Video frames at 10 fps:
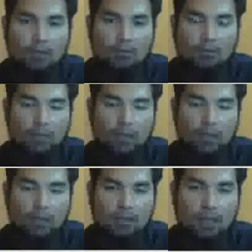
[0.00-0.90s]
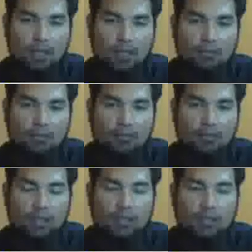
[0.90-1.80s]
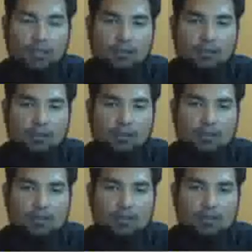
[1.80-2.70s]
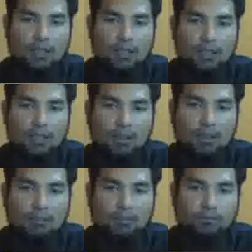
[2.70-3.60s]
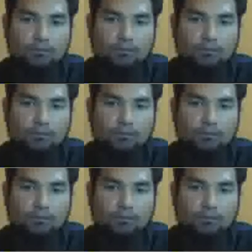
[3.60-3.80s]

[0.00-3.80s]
But if there is like um